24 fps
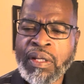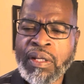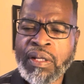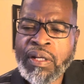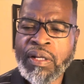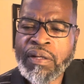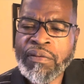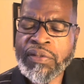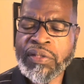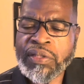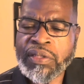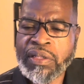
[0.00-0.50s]

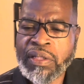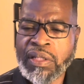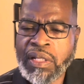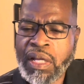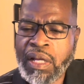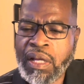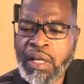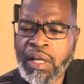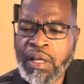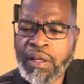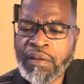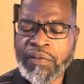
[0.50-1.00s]
of his
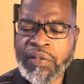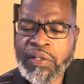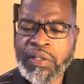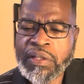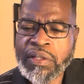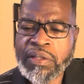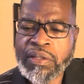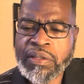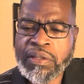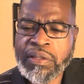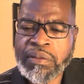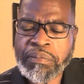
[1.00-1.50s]
love and
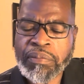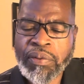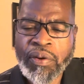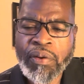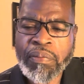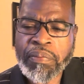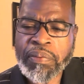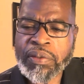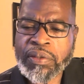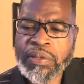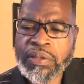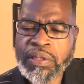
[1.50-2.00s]
his
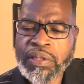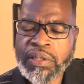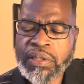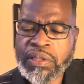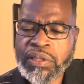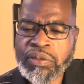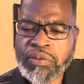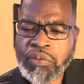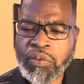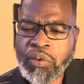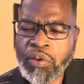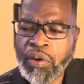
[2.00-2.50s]
purpose and
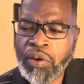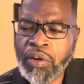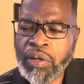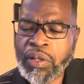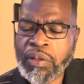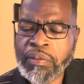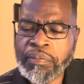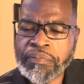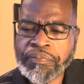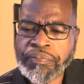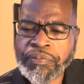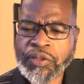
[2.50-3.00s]
his work
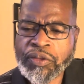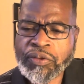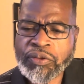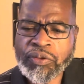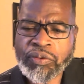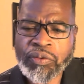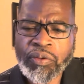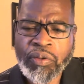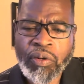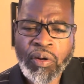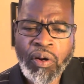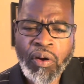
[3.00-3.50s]

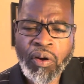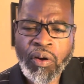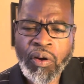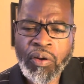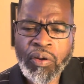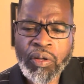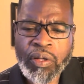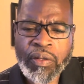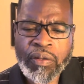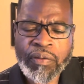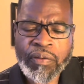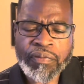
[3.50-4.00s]
through all
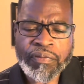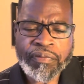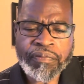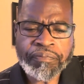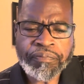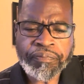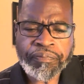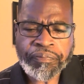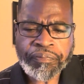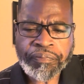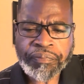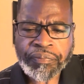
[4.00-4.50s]
of
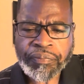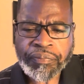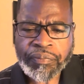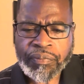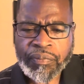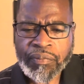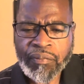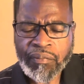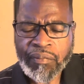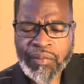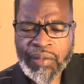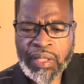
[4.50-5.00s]

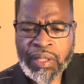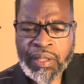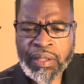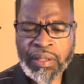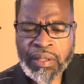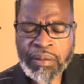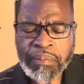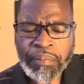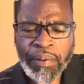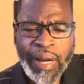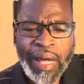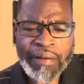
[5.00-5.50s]
the
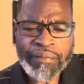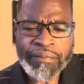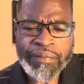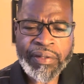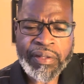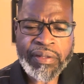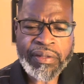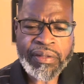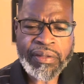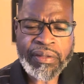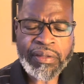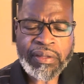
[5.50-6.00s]

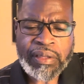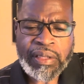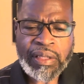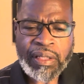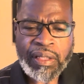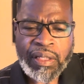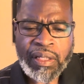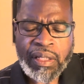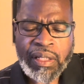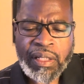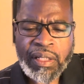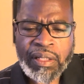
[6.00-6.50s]
prophets,
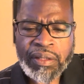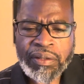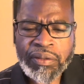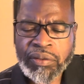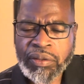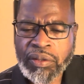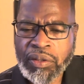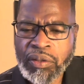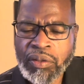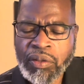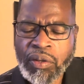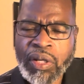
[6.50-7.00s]
through
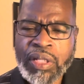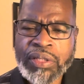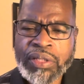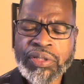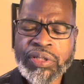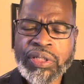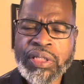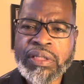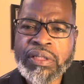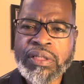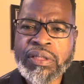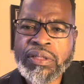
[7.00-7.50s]
the Lord
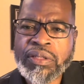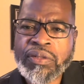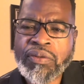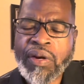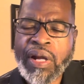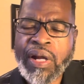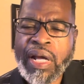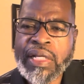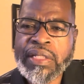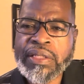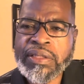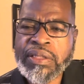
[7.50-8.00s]
Jesus
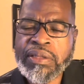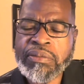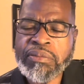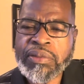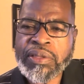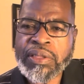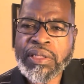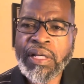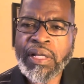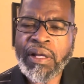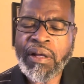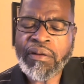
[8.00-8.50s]
Christ
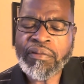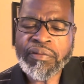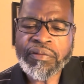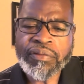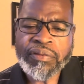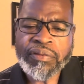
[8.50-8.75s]
himself,